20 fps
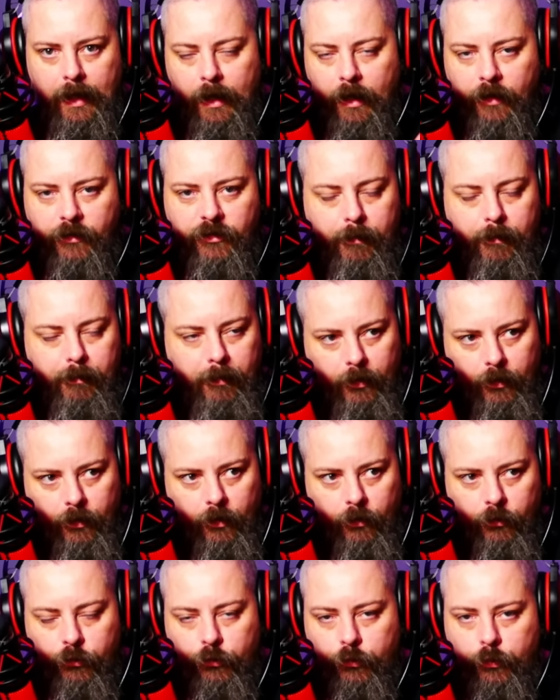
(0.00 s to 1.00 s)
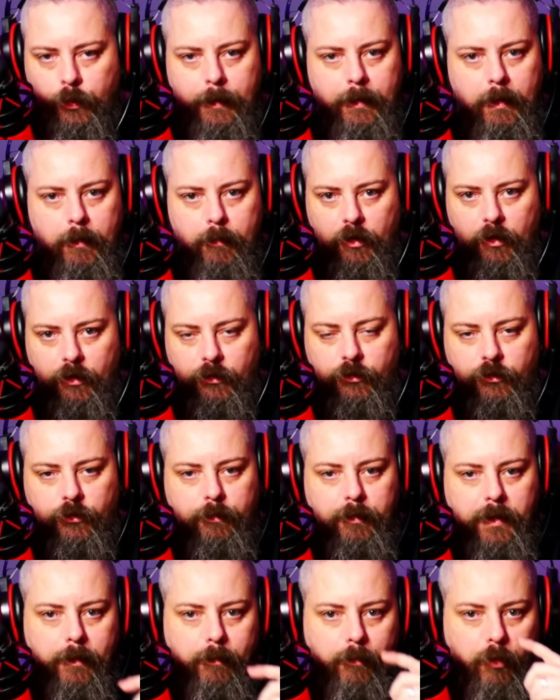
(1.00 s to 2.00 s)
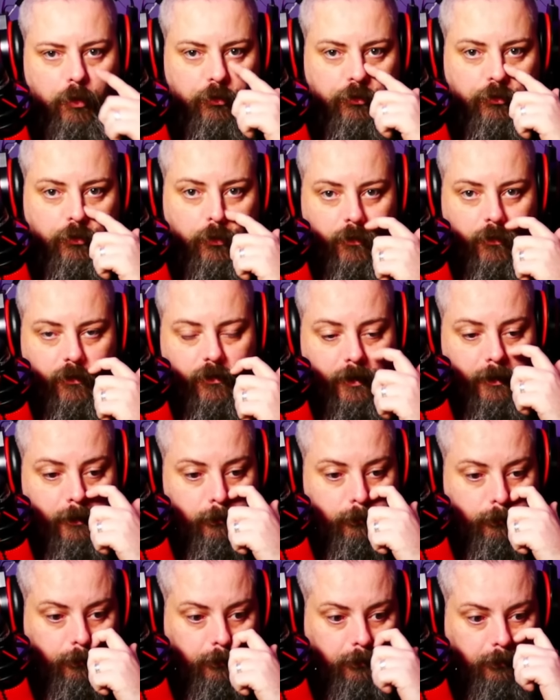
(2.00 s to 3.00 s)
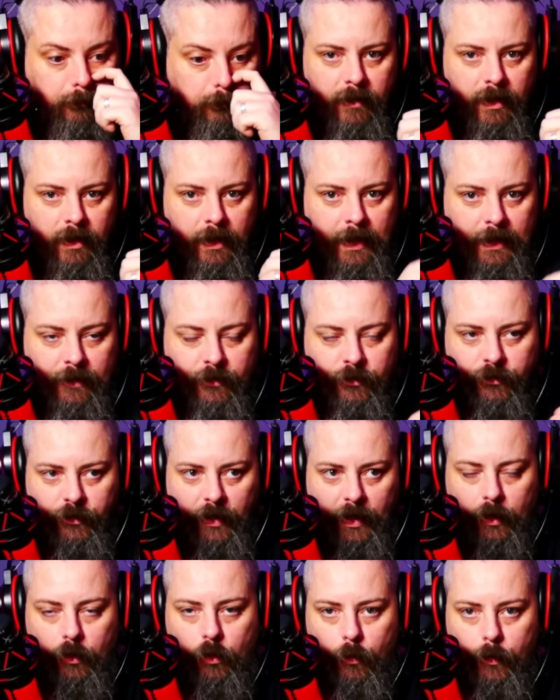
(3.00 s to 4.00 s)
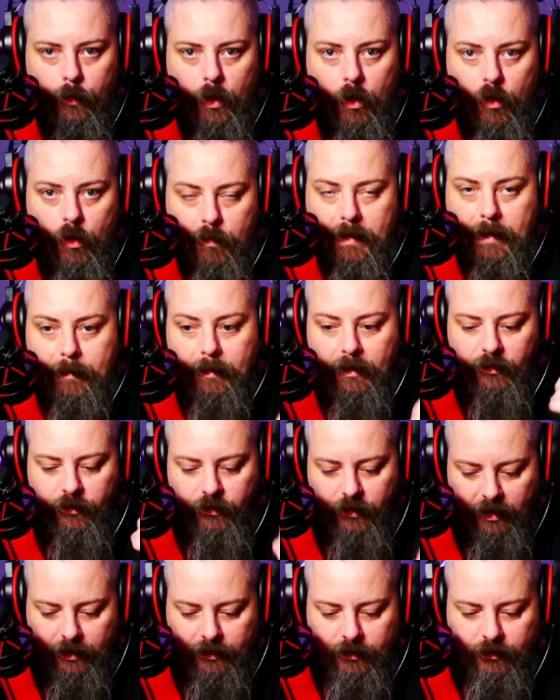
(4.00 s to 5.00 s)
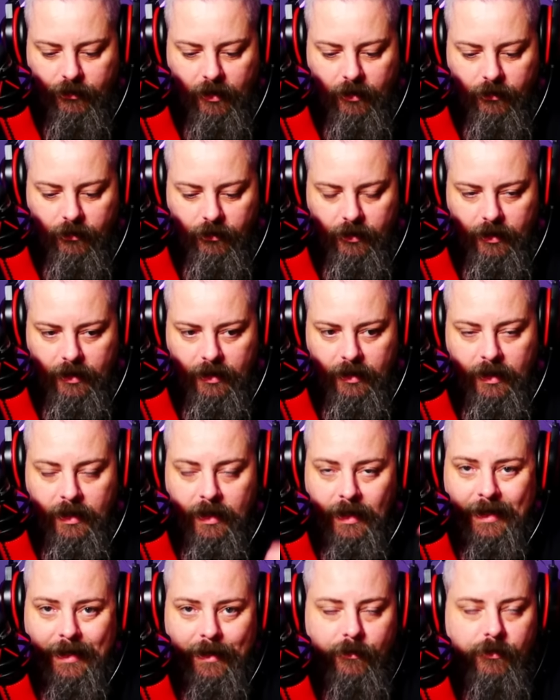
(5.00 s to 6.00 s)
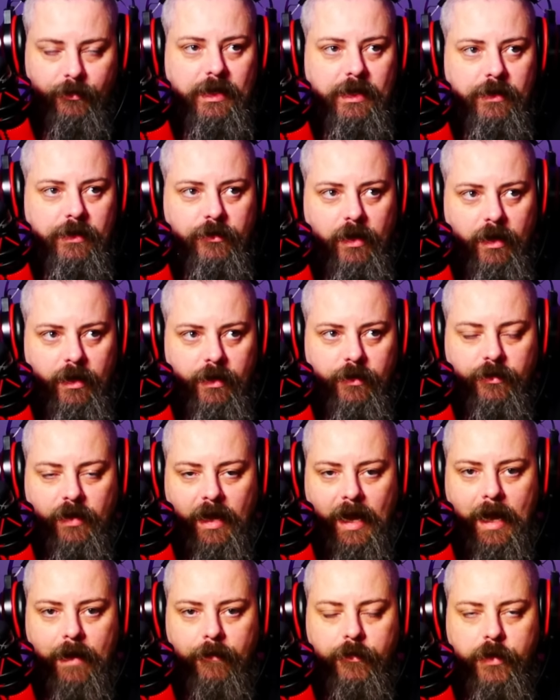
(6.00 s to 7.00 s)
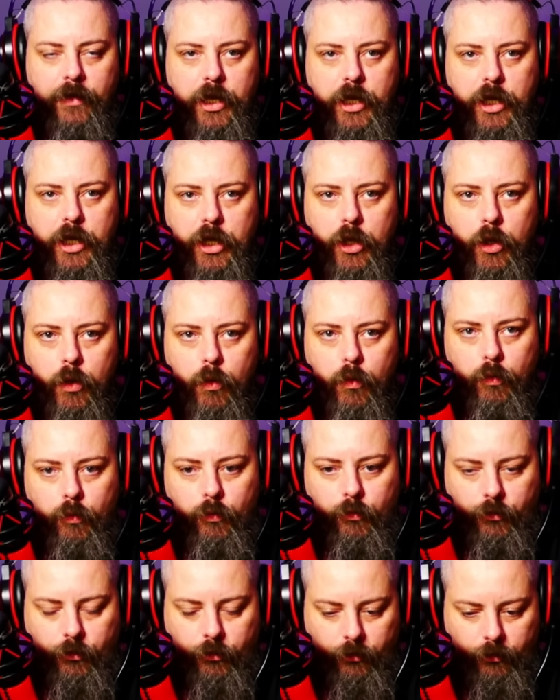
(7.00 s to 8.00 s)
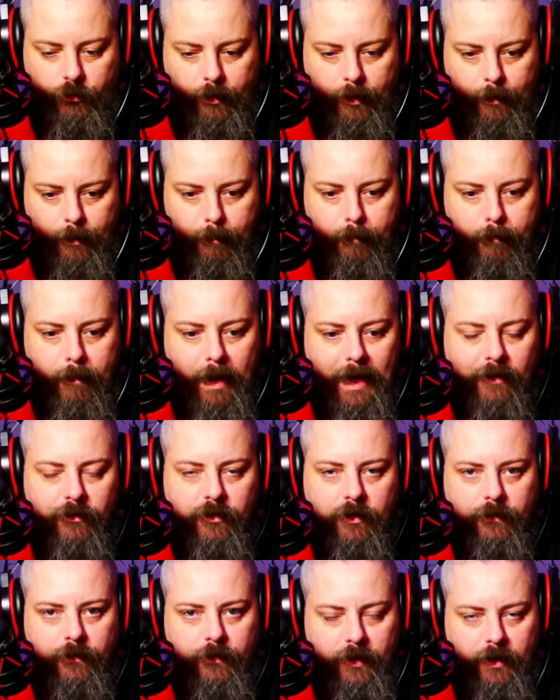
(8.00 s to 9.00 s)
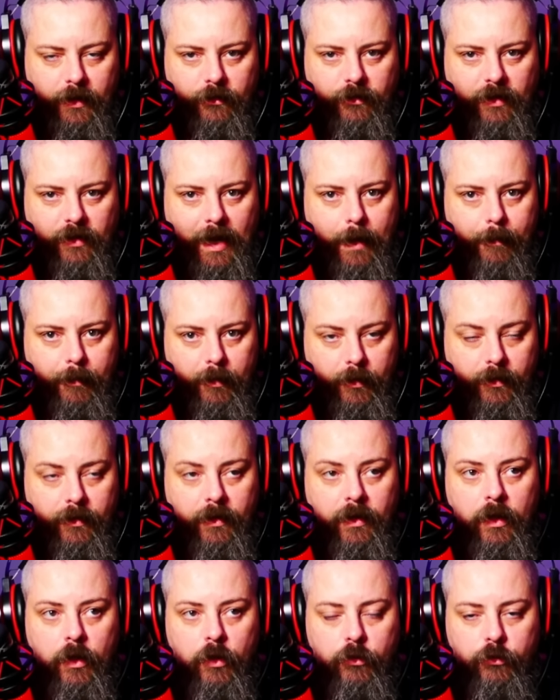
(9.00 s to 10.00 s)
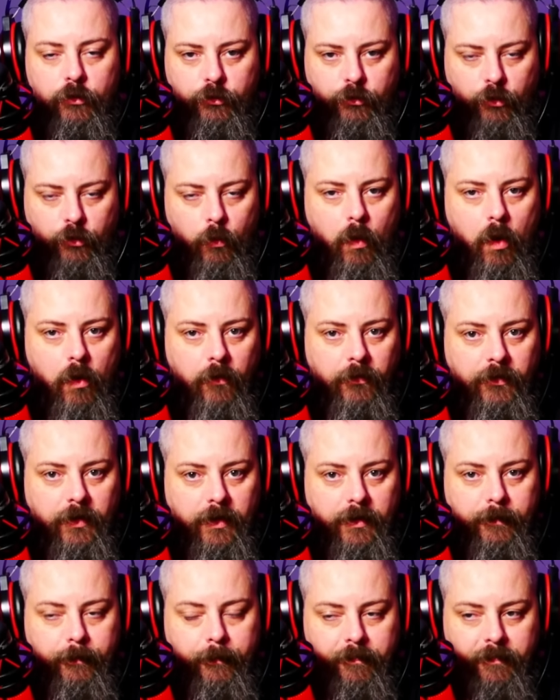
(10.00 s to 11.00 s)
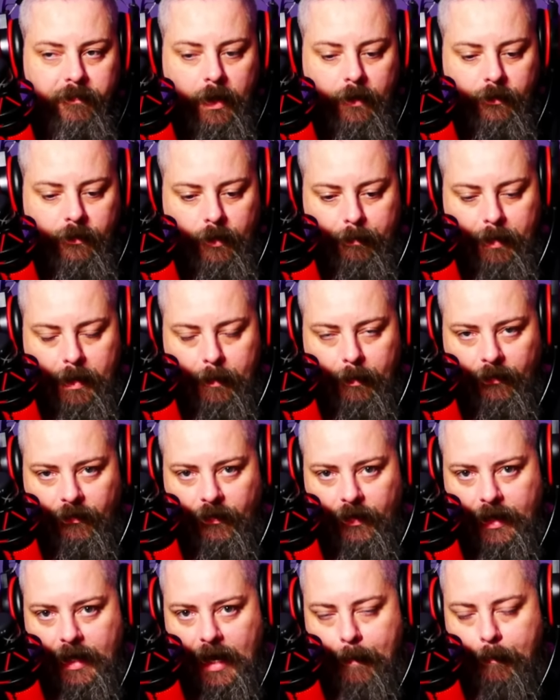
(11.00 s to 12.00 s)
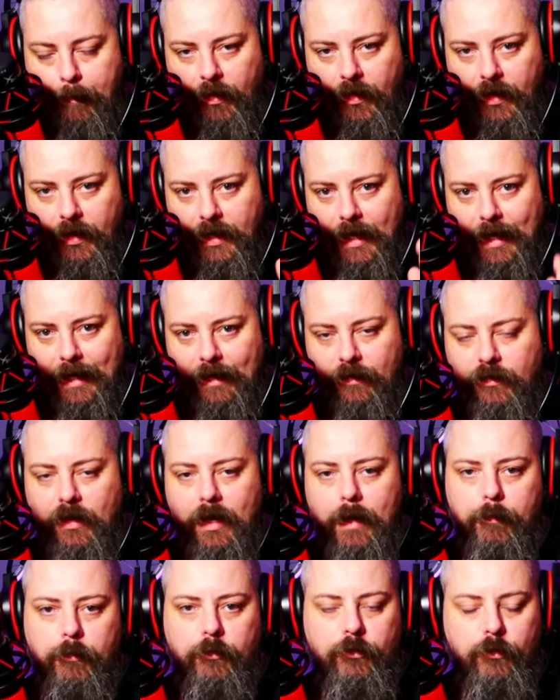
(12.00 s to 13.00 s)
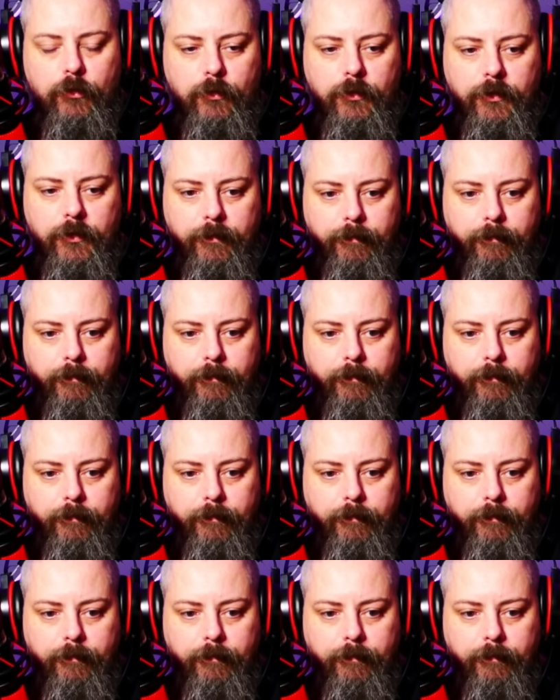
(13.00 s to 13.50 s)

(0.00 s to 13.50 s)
a simple sweeping brush being pushed over. It's still going on. People are still discussing it. These guys have huge... massive things happen so often that people forget by the next episode.